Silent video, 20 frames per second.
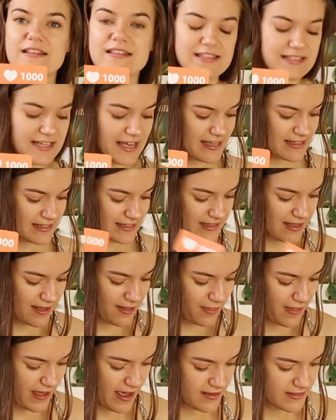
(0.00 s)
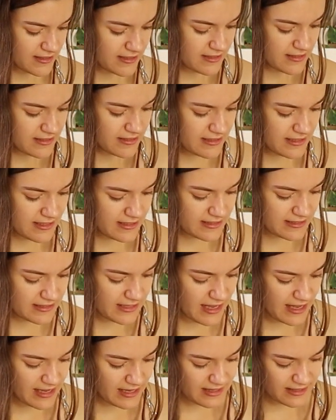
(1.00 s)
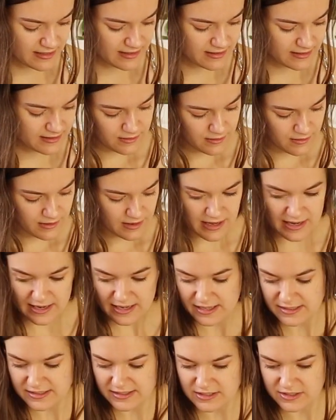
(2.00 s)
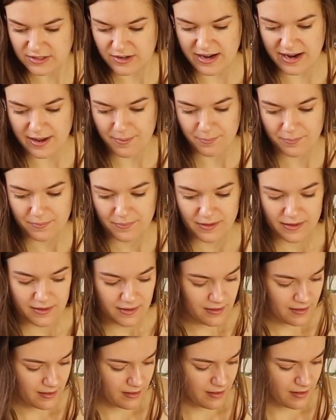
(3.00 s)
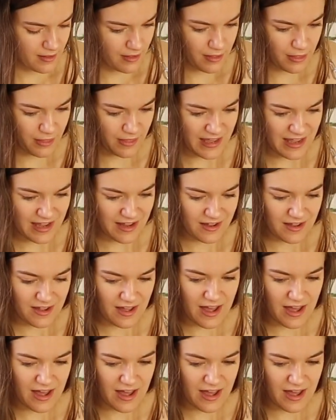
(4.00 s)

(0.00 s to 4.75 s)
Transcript: that says 1,000. It's like an Instagram thing.